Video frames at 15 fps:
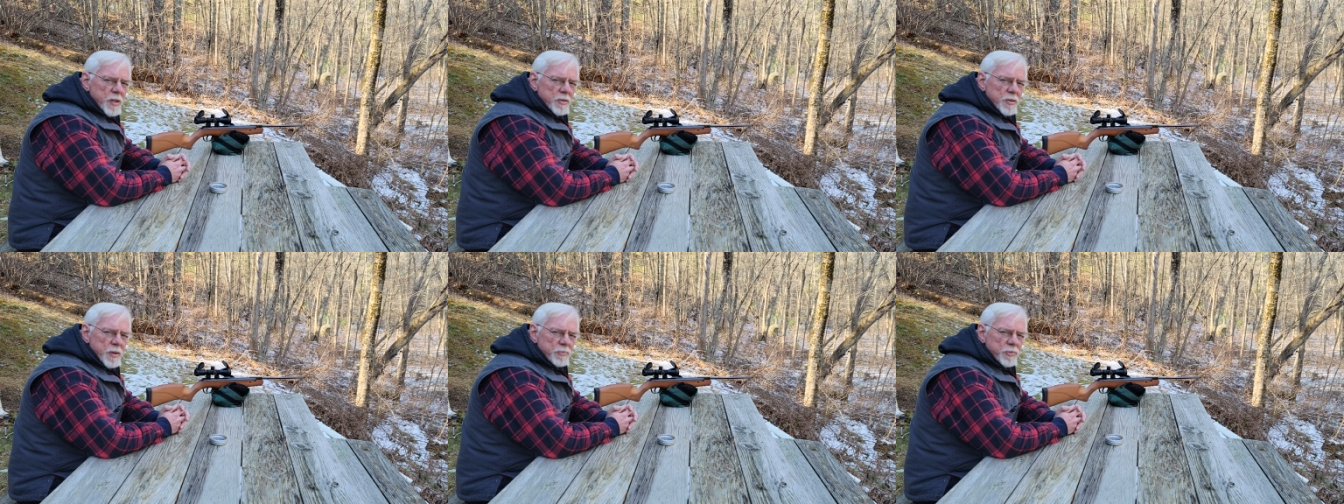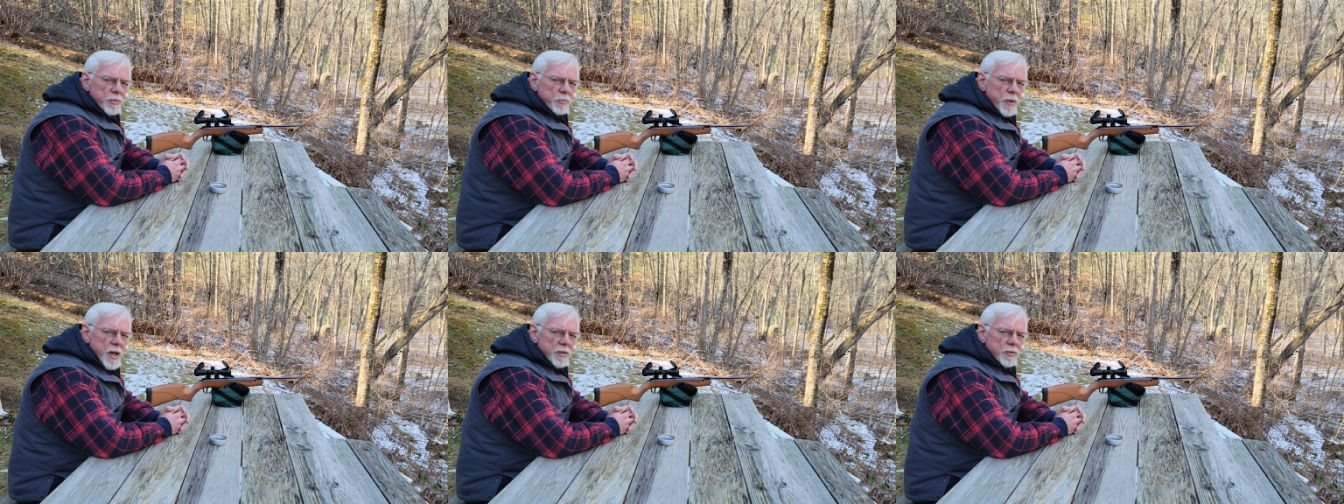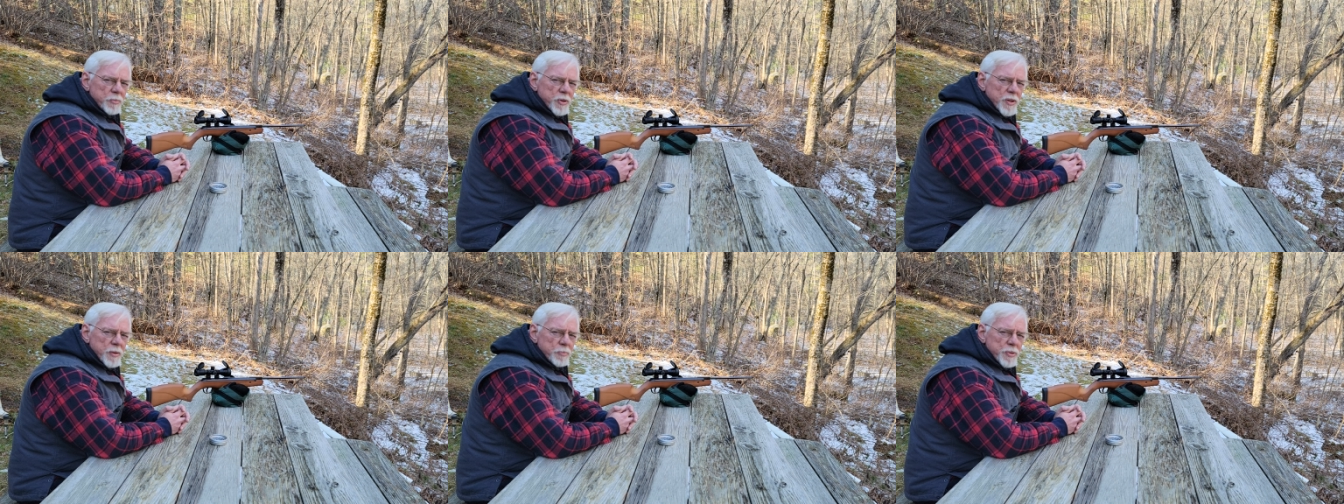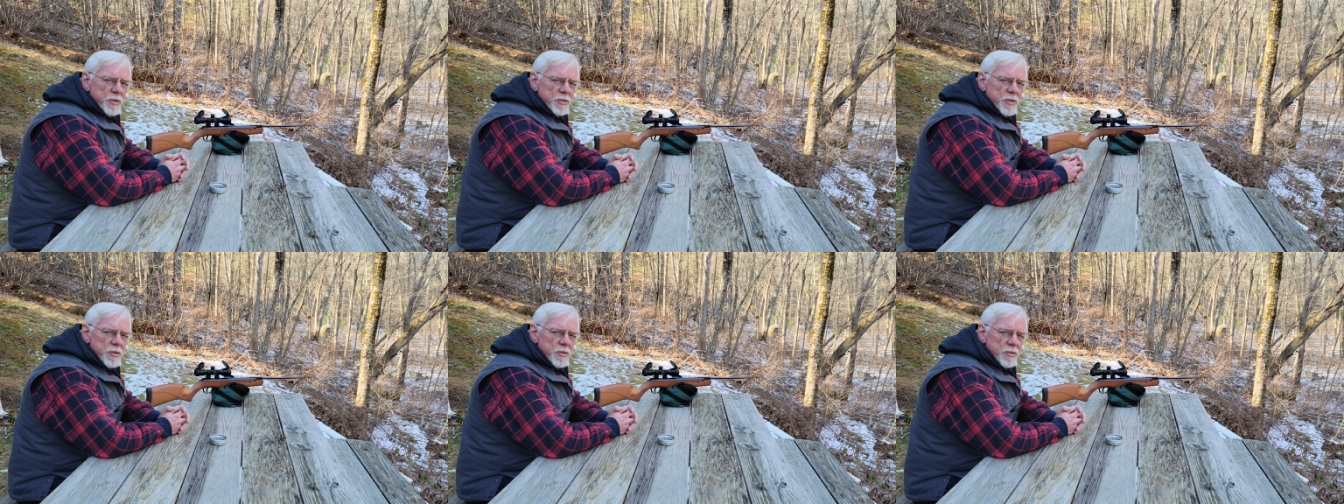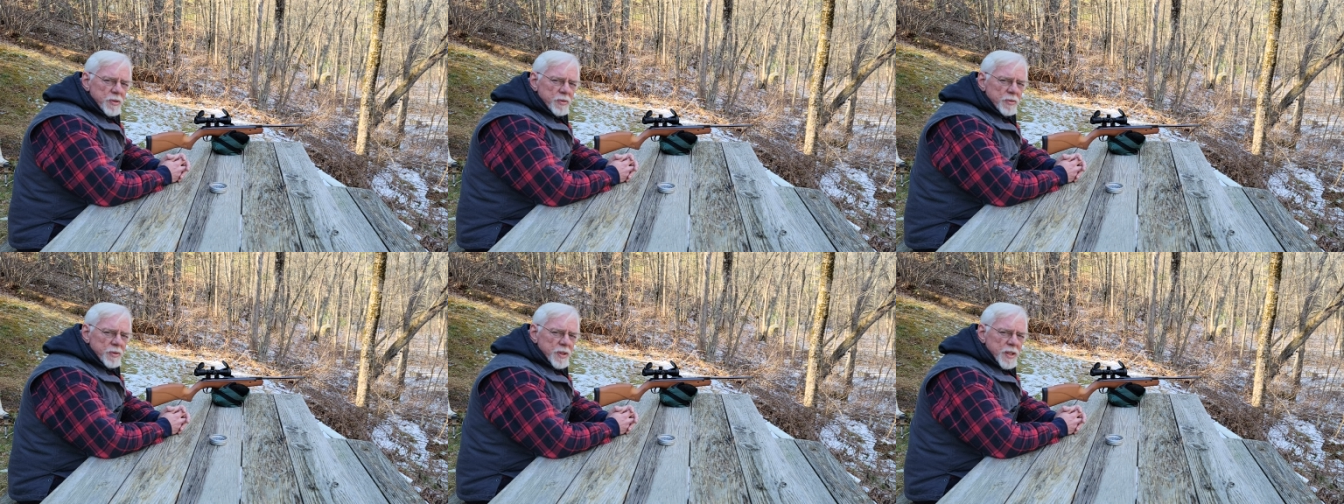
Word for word: except for possibly the piston seal,